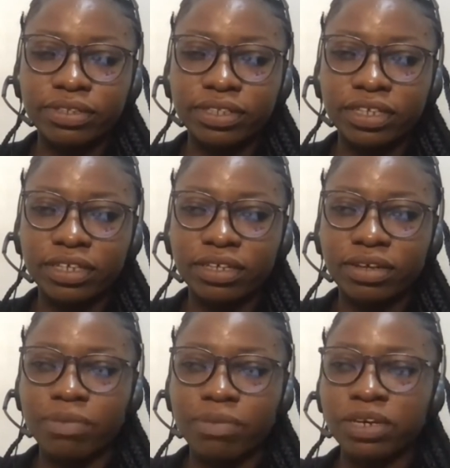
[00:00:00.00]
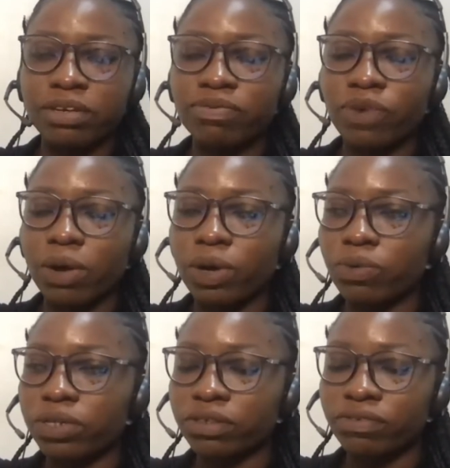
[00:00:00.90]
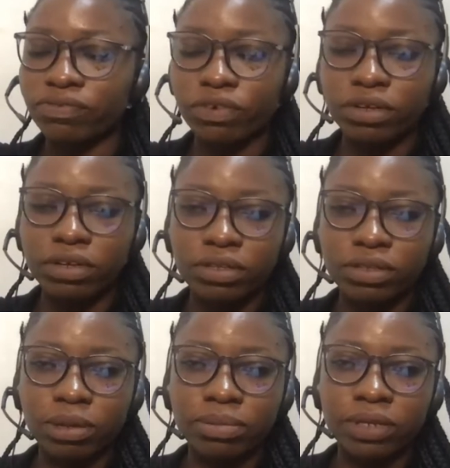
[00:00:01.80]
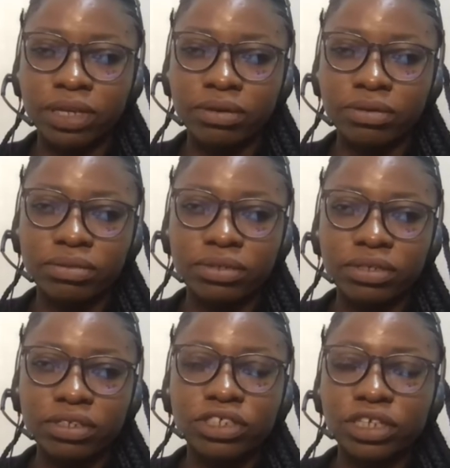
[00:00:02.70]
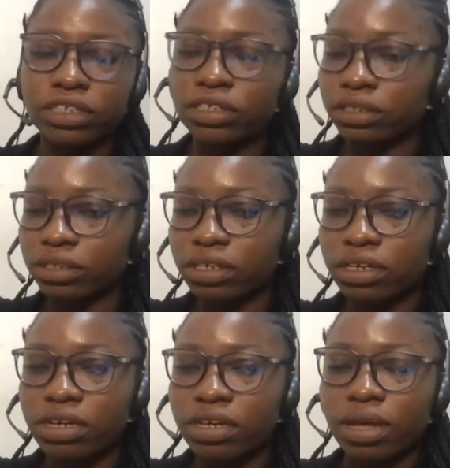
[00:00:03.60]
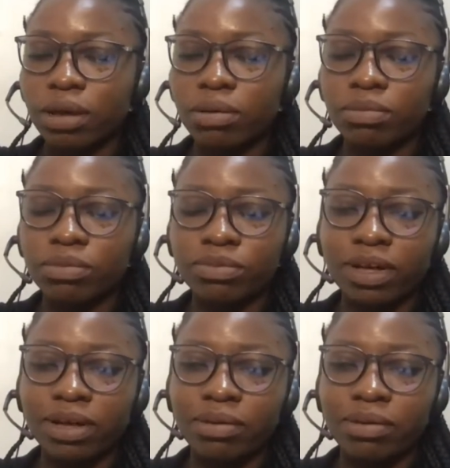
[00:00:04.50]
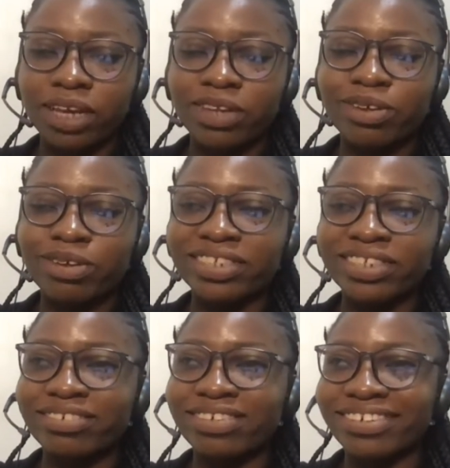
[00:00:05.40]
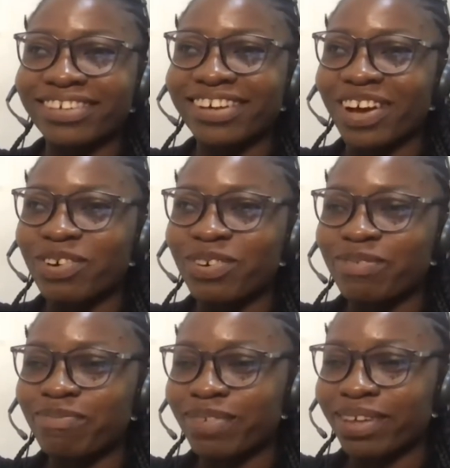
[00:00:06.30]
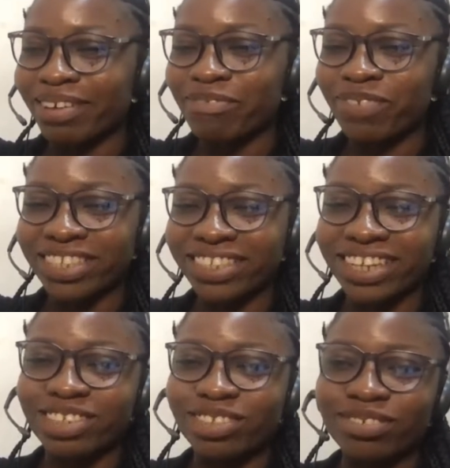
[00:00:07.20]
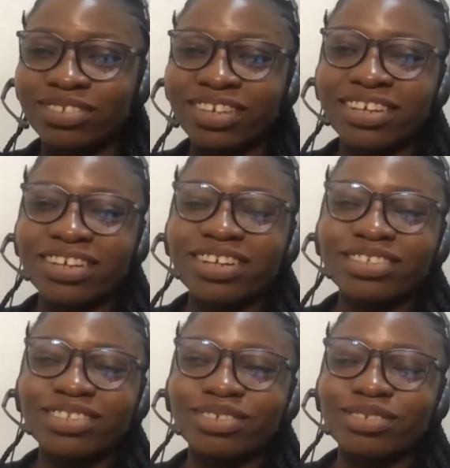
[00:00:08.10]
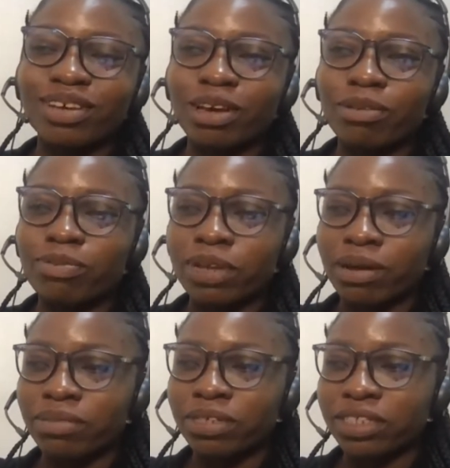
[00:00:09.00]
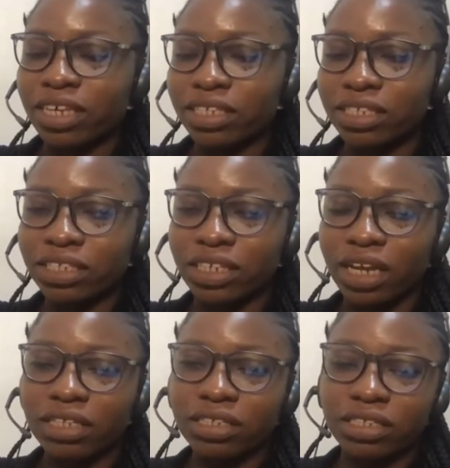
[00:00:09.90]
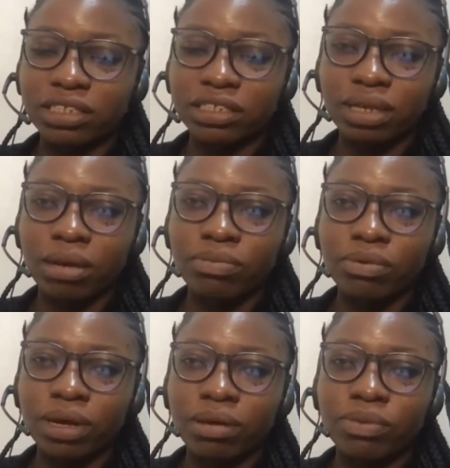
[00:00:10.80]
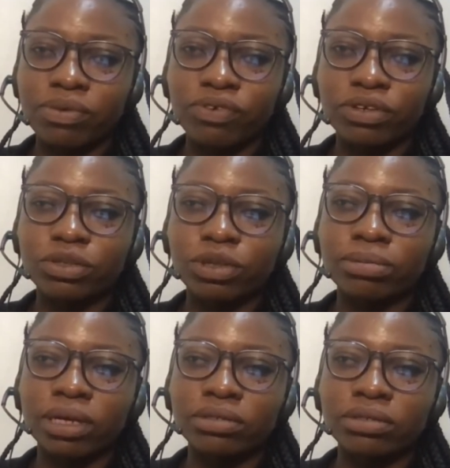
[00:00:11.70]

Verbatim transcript: I believe while we're waiting for the top-down change, technology can go faster to help mitigate these challenges before the top-down